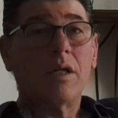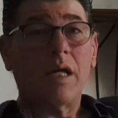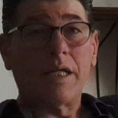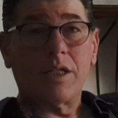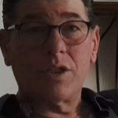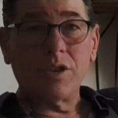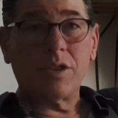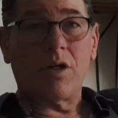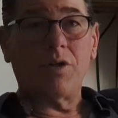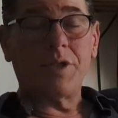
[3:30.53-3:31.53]
a
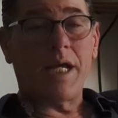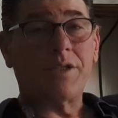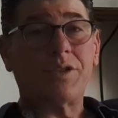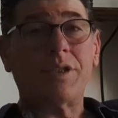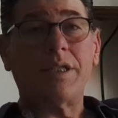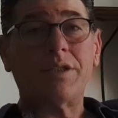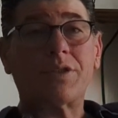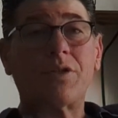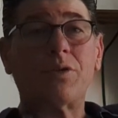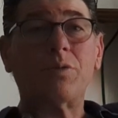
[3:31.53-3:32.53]
good call to action is
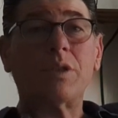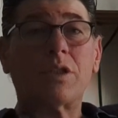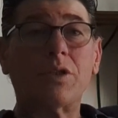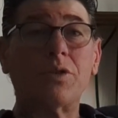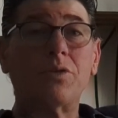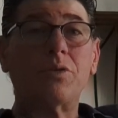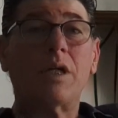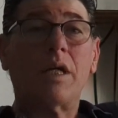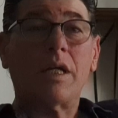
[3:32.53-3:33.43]
going to include